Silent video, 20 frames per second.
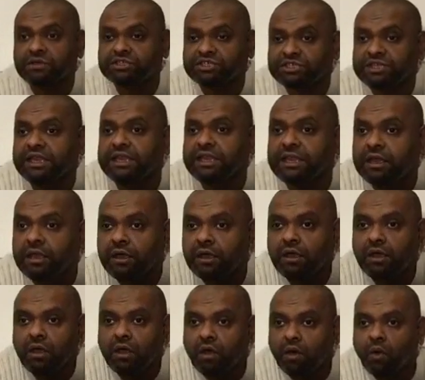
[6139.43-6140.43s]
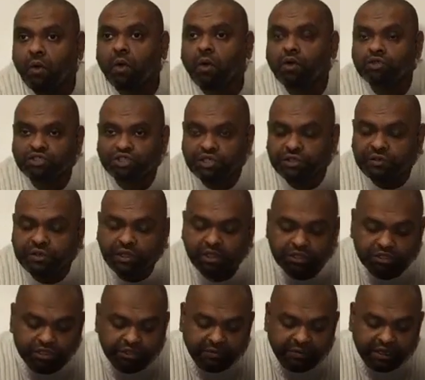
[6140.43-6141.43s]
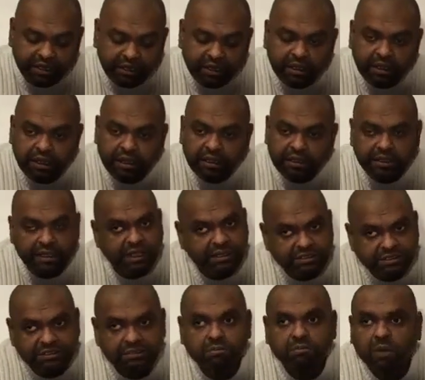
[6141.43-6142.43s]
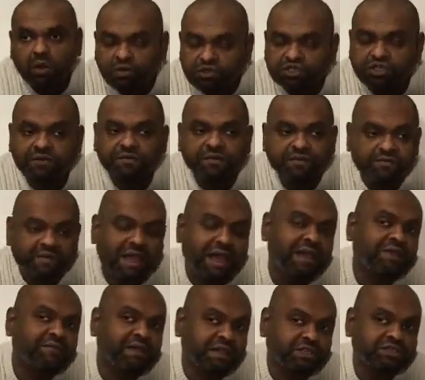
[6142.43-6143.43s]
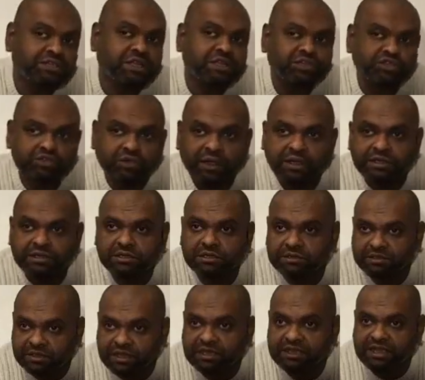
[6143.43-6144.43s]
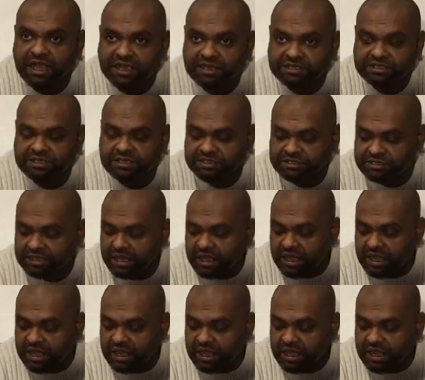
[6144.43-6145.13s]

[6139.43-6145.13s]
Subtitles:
senior or junior to me, yes, most of them have actually joined the taxis.